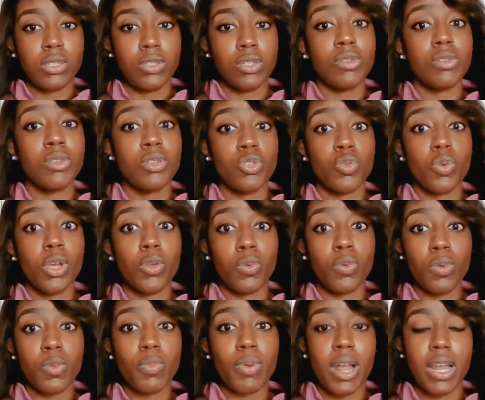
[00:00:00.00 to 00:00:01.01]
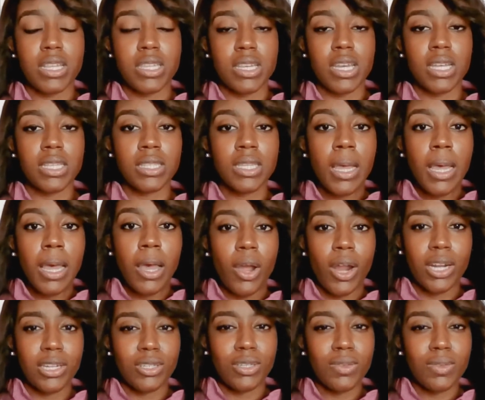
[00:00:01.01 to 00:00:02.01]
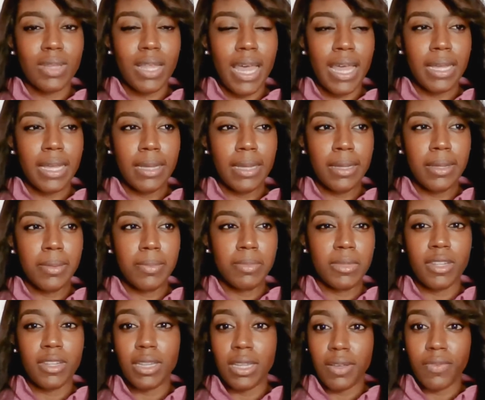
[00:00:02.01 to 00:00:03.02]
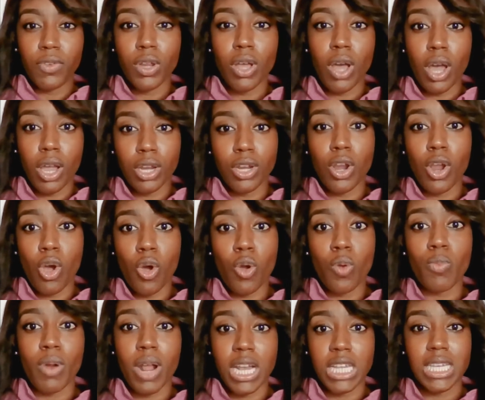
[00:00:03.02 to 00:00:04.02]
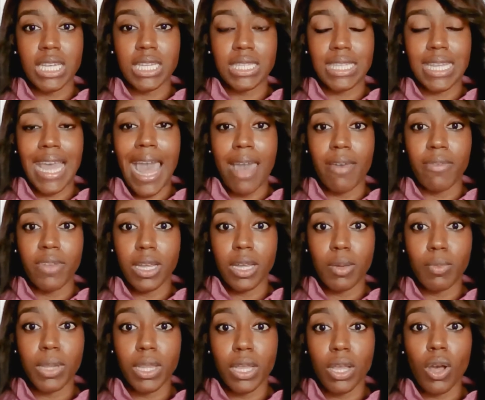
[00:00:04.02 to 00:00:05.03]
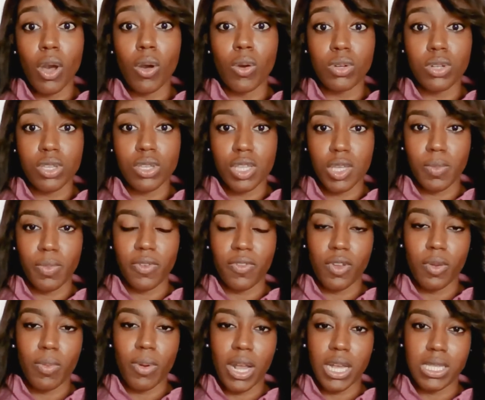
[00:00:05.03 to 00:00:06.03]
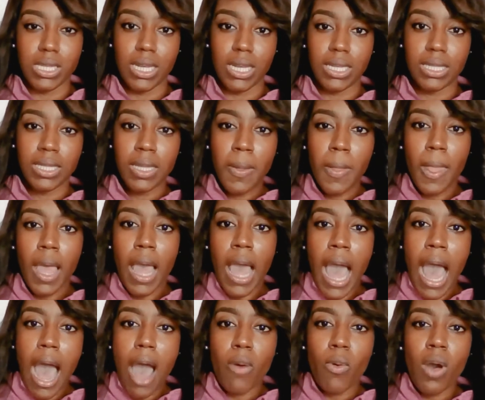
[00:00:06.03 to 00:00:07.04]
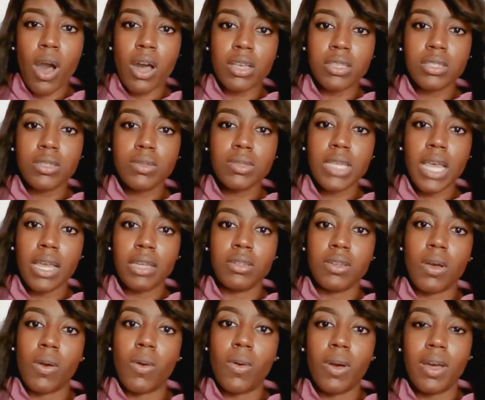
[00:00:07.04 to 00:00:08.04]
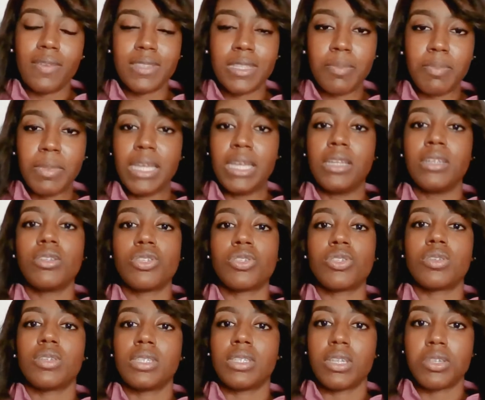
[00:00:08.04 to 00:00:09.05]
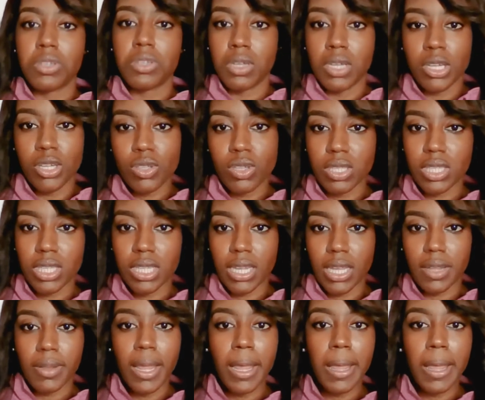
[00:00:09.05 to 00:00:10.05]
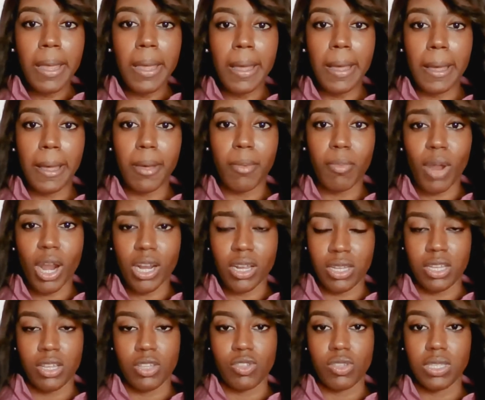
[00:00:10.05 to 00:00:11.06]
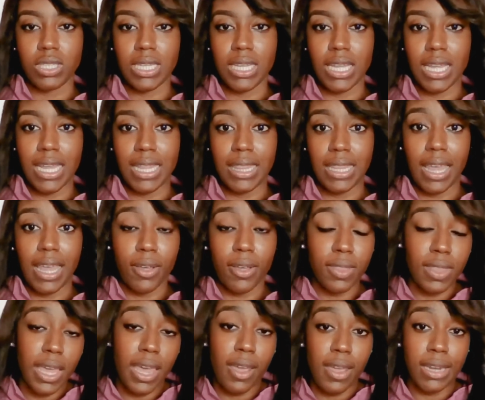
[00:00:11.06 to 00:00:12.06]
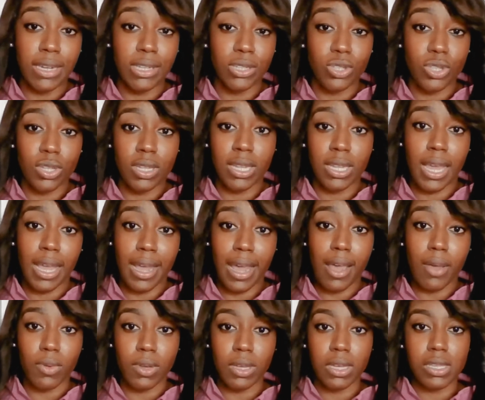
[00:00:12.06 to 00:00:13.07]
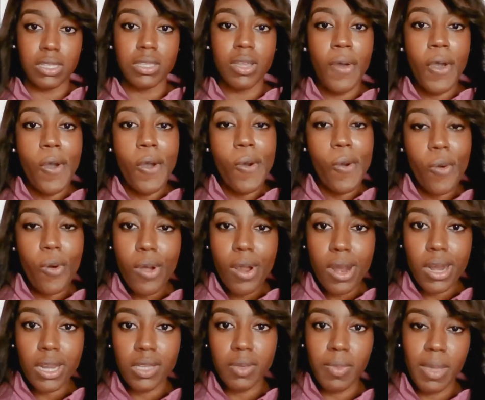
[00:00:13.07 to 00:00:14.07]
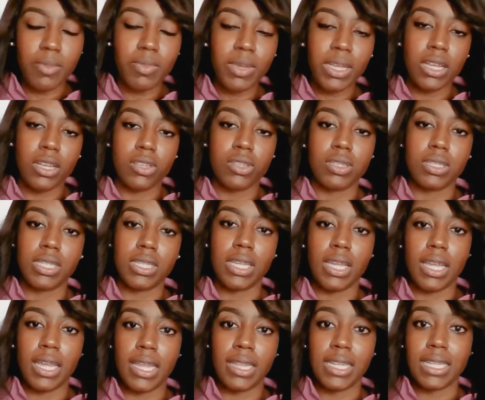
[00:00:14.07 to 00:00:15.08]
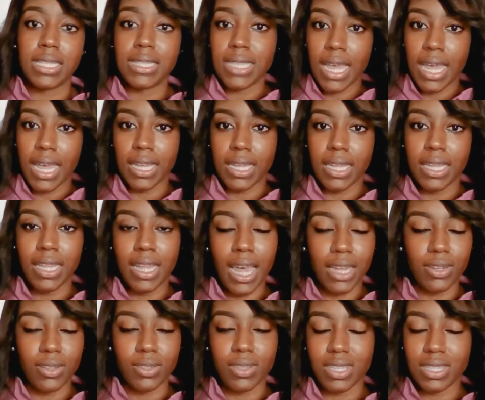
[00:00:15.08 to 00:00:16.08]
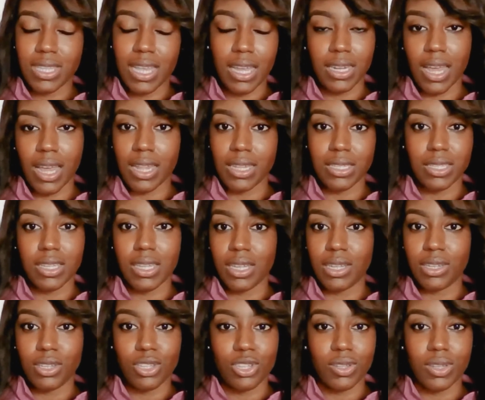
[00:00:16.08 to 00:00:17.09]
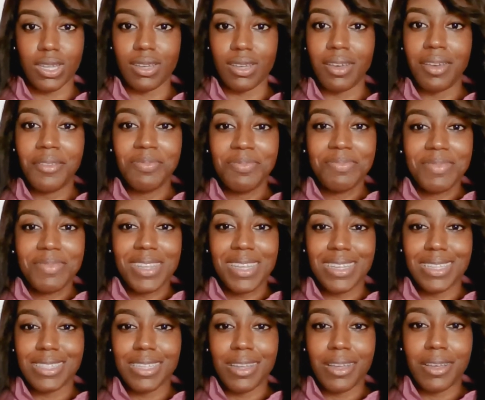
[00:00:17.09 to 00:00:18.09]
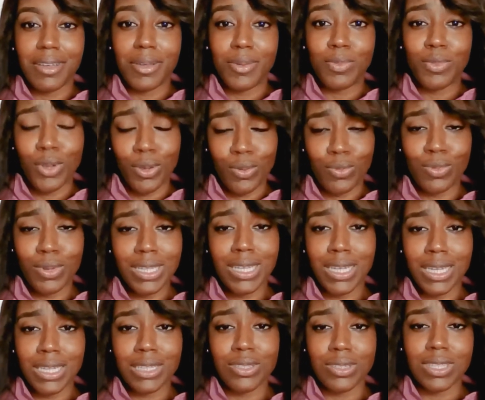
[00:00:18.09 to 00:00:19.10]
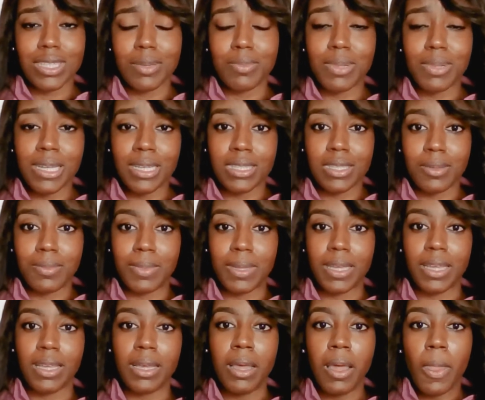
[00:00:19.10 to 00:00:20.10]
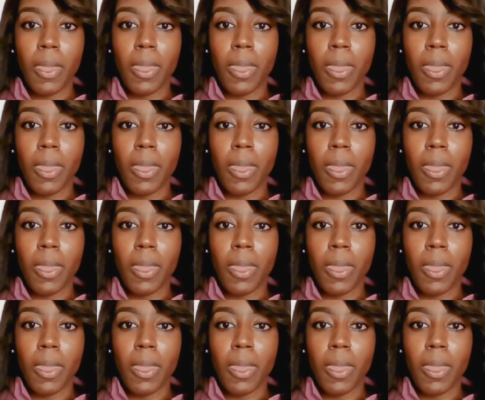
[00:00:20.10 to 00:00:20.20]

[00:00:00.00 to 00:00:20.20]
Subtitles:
Do you enjoy group projects? Or do you like delivering on your own projects and having complete ownership of your projects? I will also take note of some industries that you're interested in. Are you interested in the healthcare industry like I was? Or you may be interested in the tech. I know the technology industry is a really interesting place to be.